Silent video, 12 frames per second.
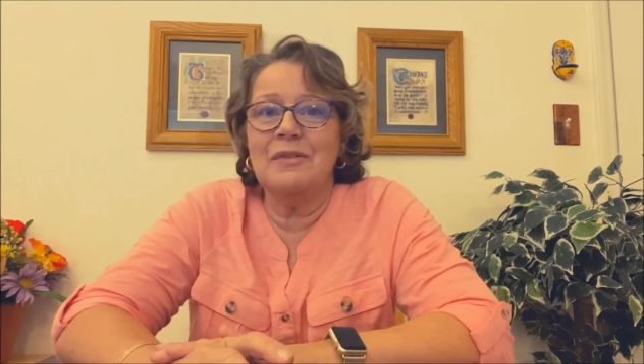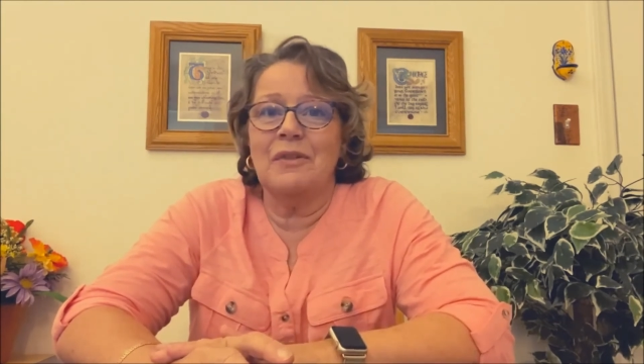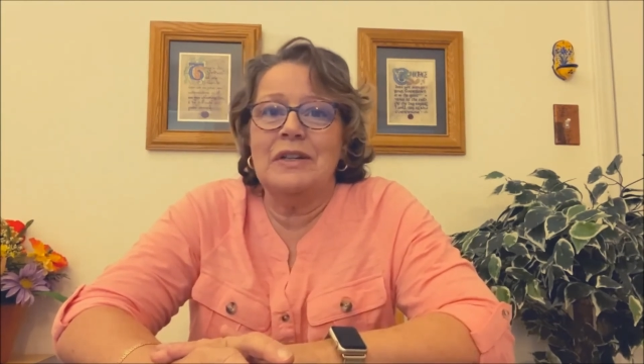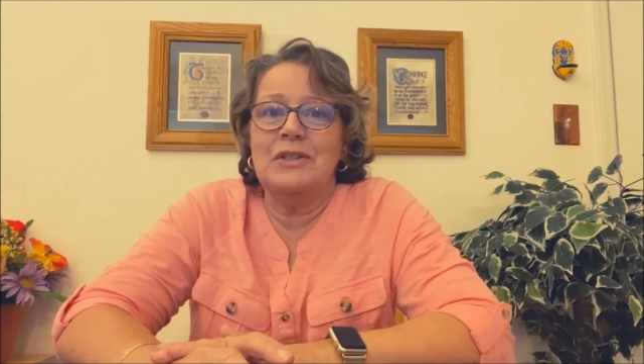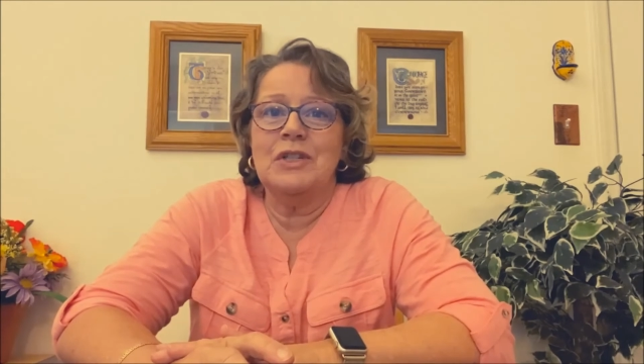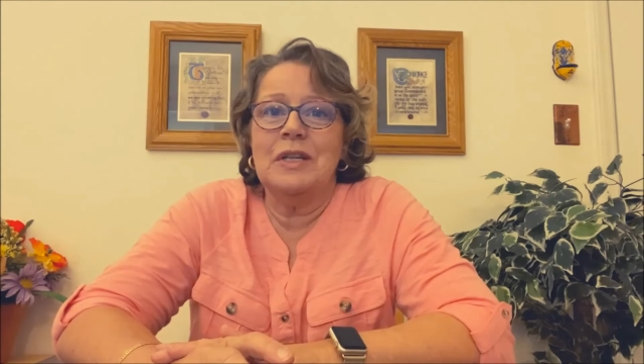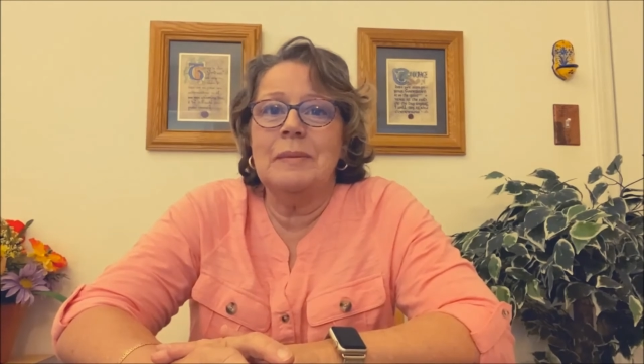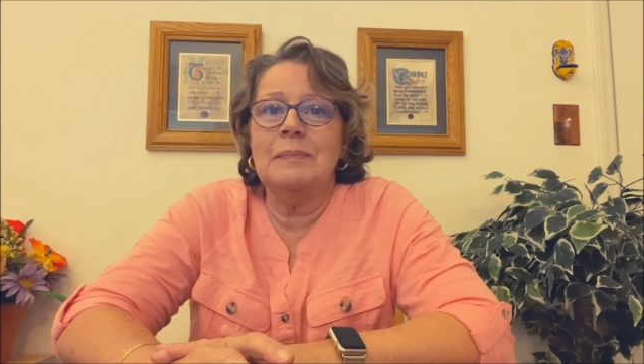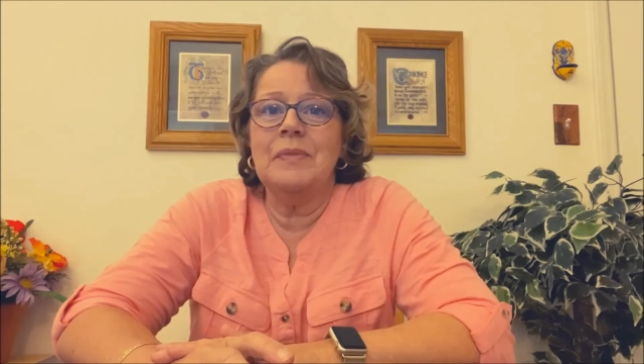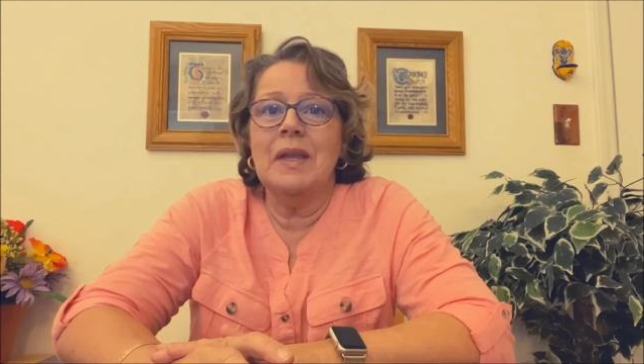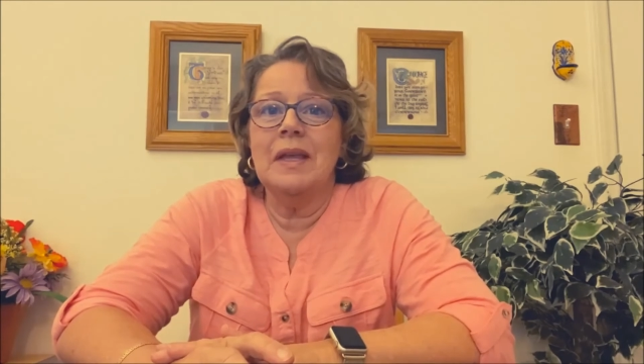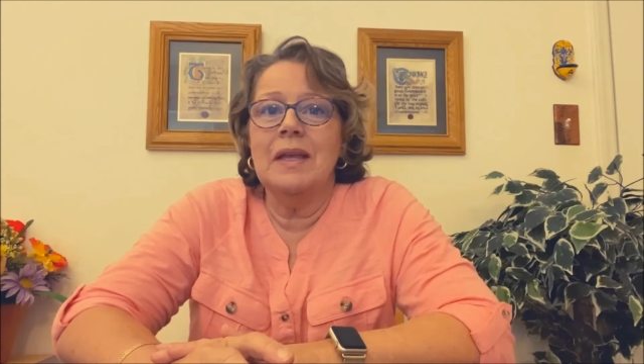
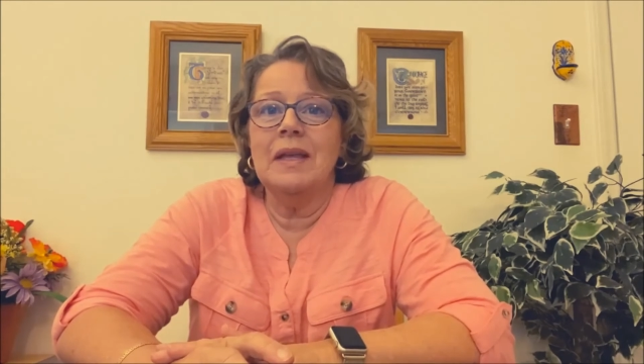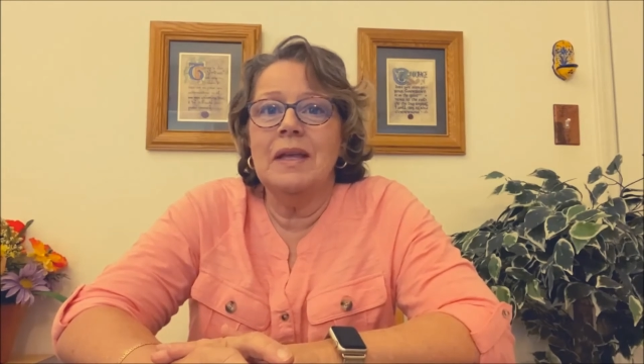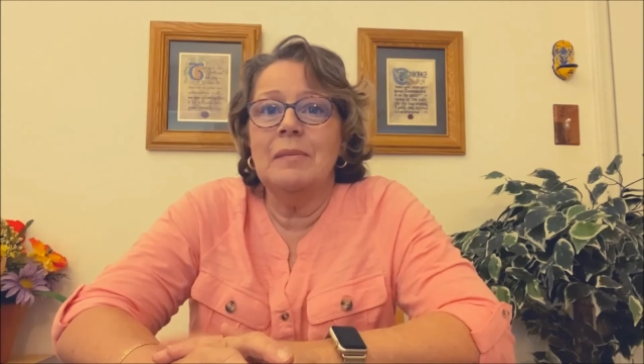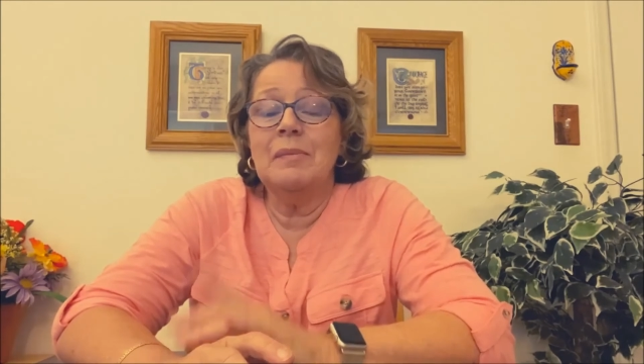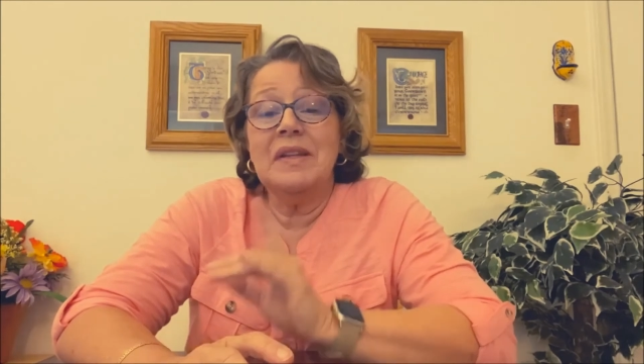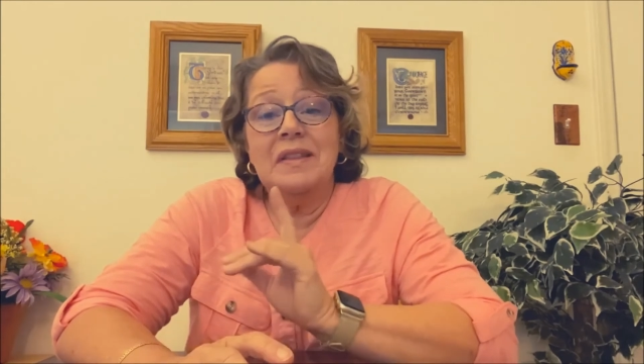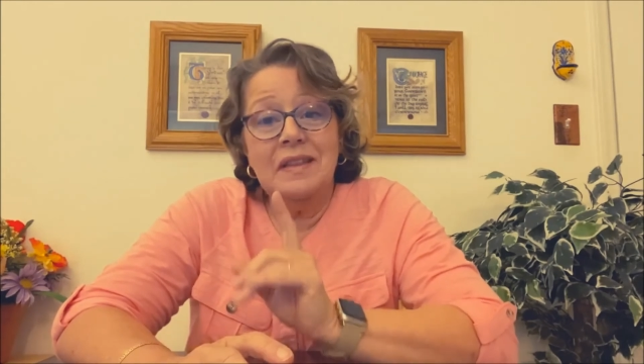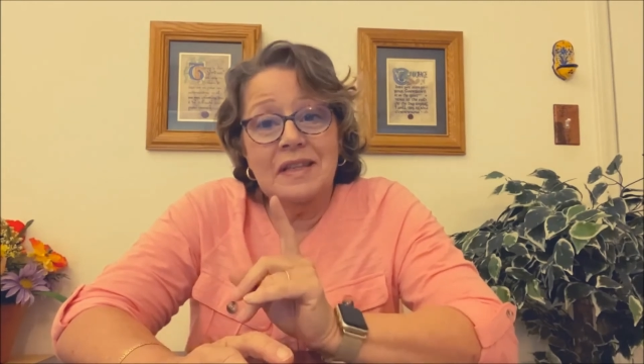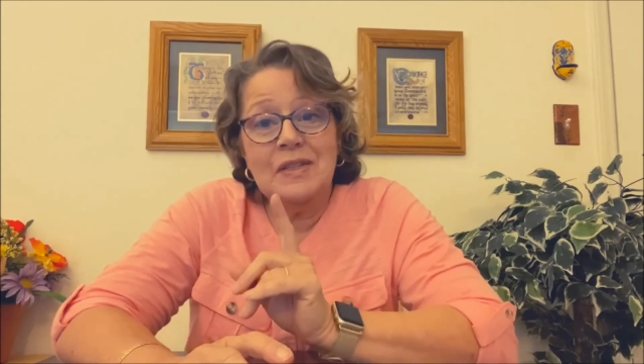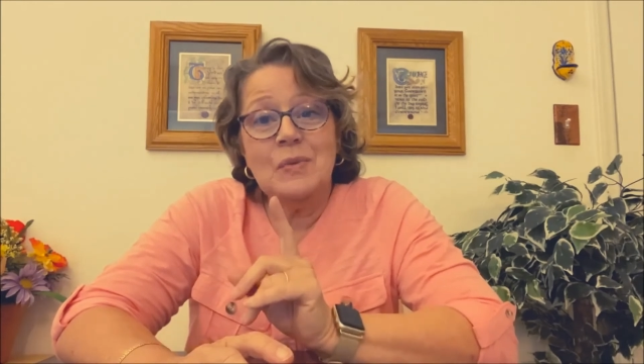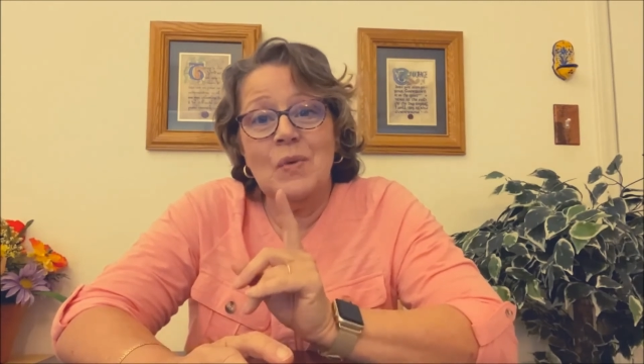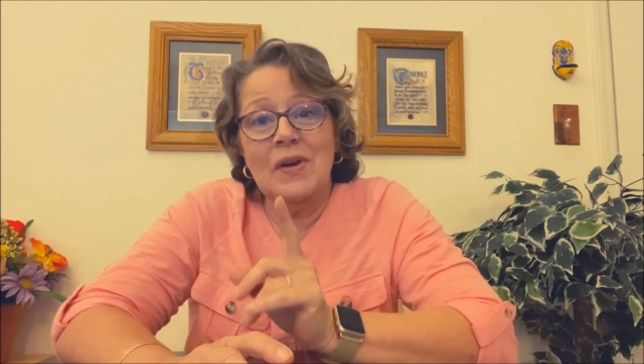friendship, but
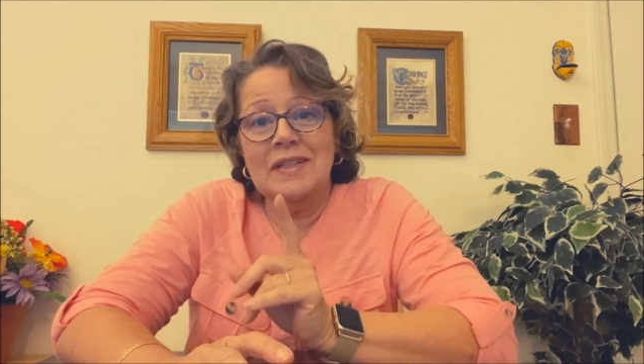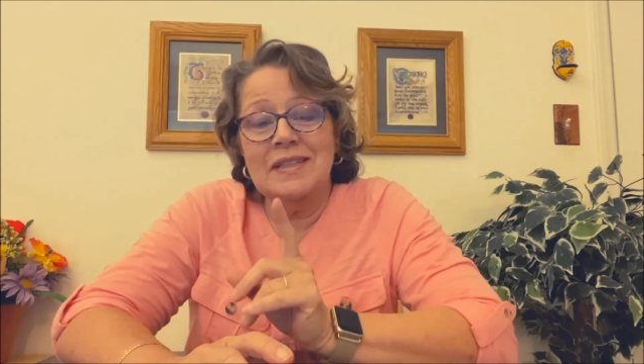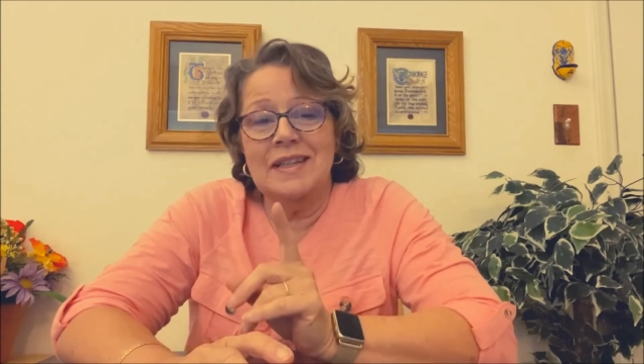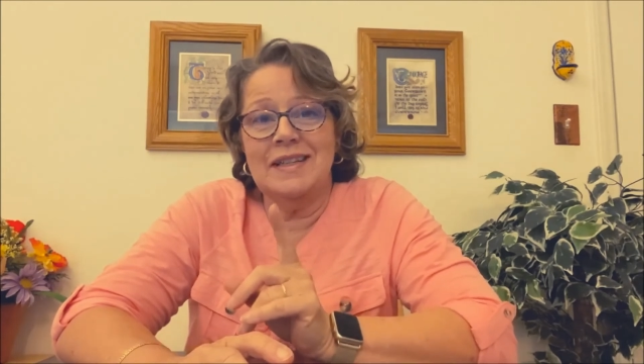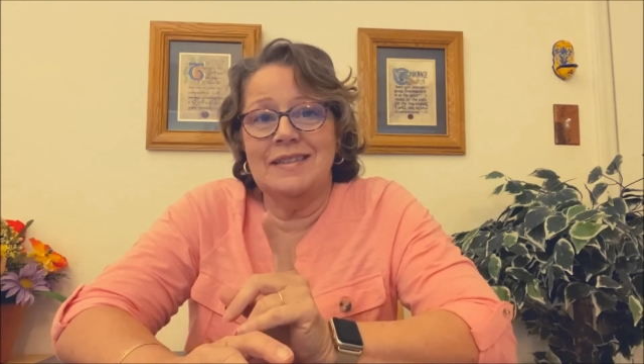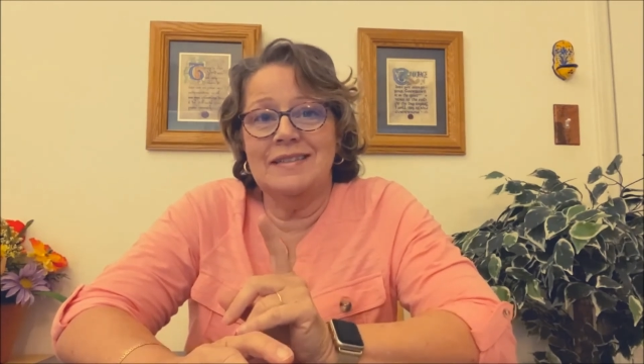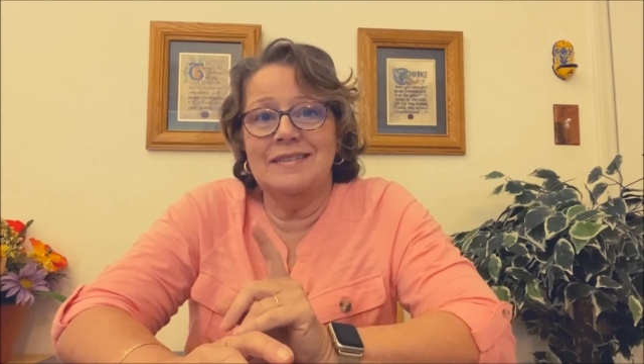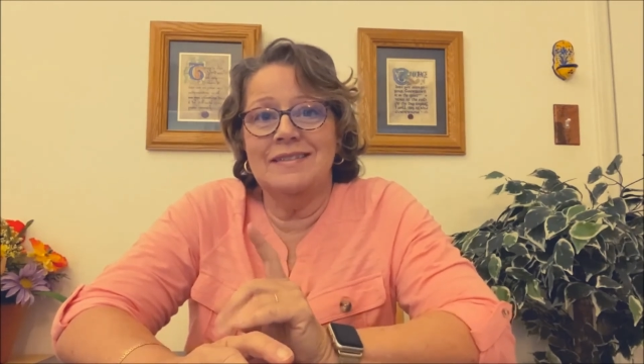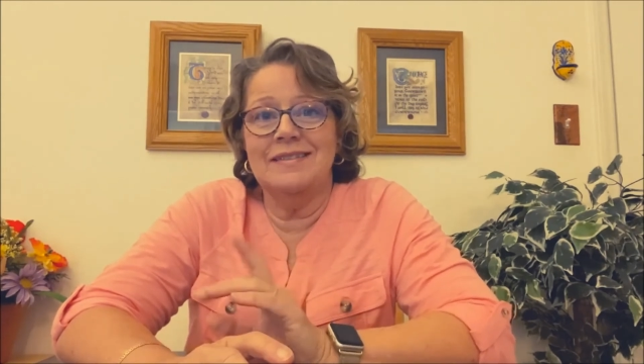this one did.